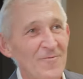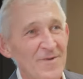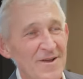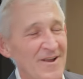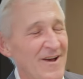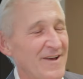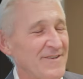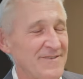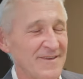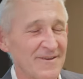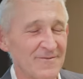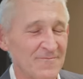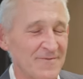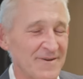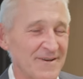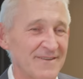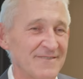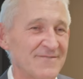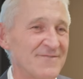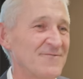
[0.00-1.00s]
Well, I think
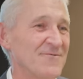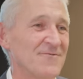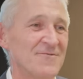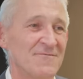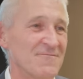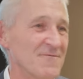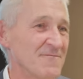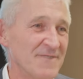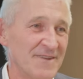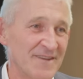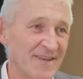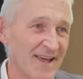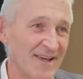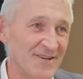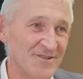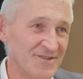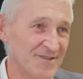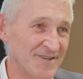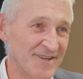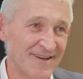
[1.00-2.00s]
we're through the
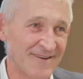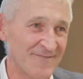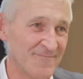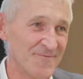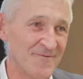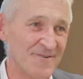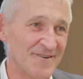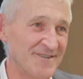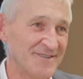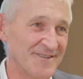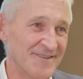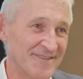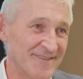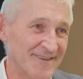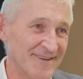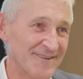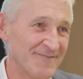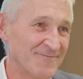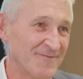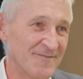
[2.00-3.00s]
remediation now, and we're into
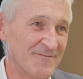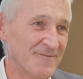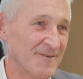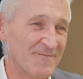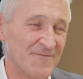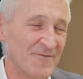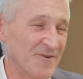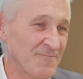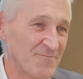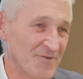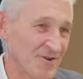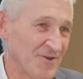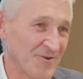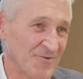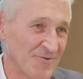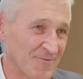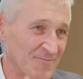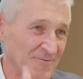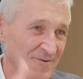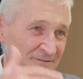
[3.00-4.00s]
the, we're fully
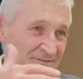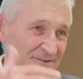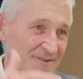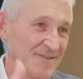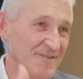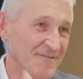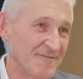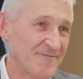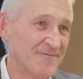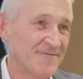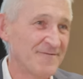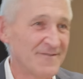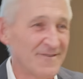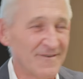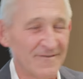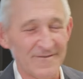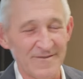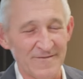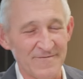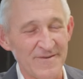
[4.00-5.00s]
procured, we're into the,
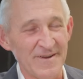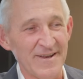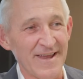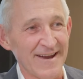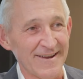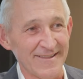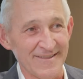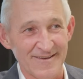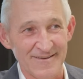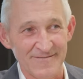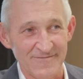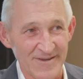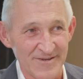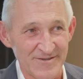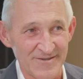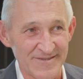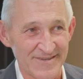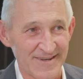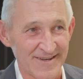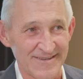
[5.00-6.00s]
the, the fit out of the
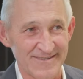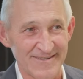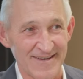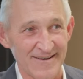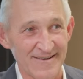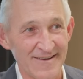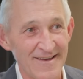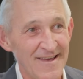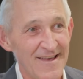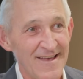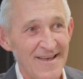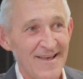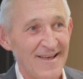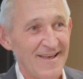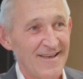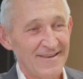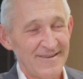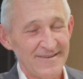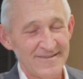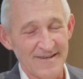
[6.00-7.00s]
convention centre, so,
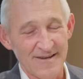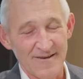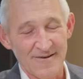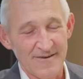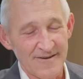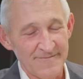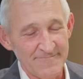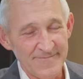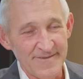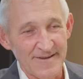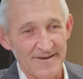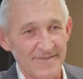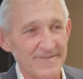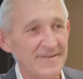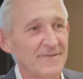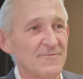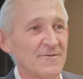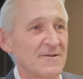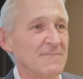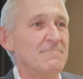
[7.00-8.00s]
so uh, you know, I
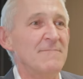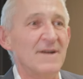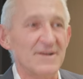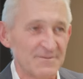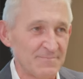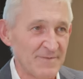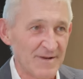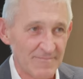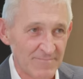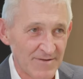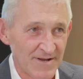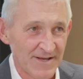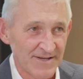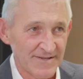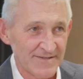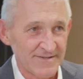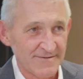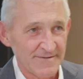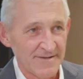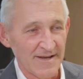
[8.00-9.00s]
think we're in a much better
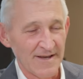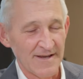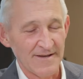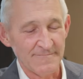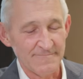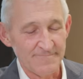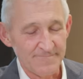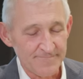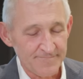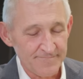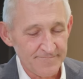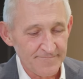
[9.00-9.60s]
place. Um,